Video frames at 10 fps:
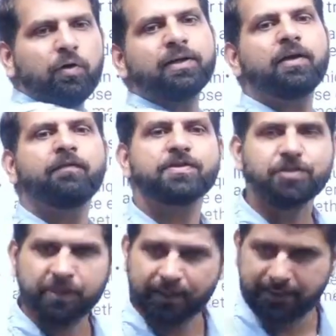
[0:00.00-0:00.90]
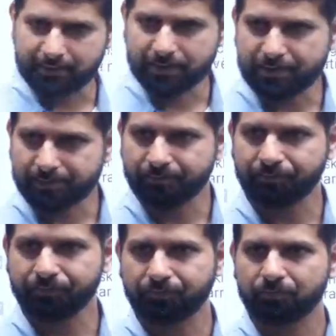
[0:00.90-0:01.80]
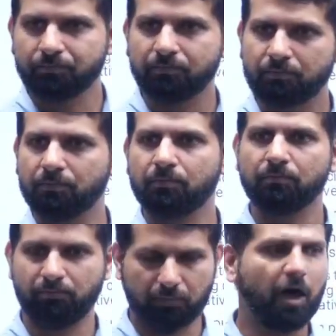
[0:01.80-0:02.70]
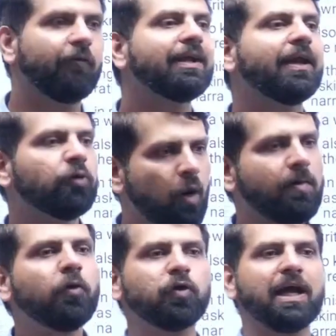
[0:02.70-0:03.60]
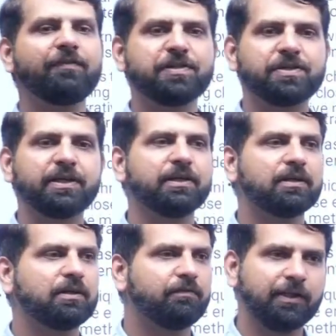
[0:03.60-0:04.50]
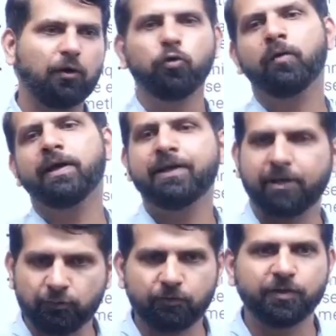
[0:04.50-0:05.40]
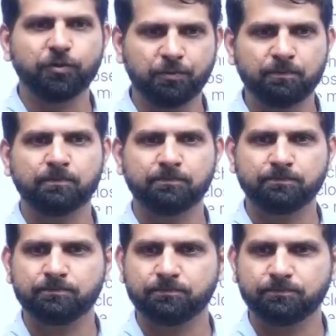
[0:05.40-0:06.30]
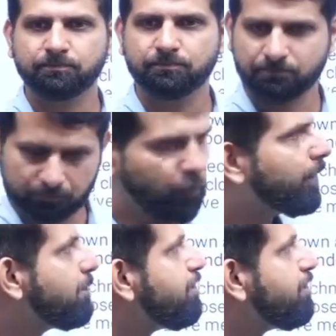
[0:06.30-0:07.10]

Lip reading: and conversation analysis. How will I know about your life history without doing an interview with you? Okay.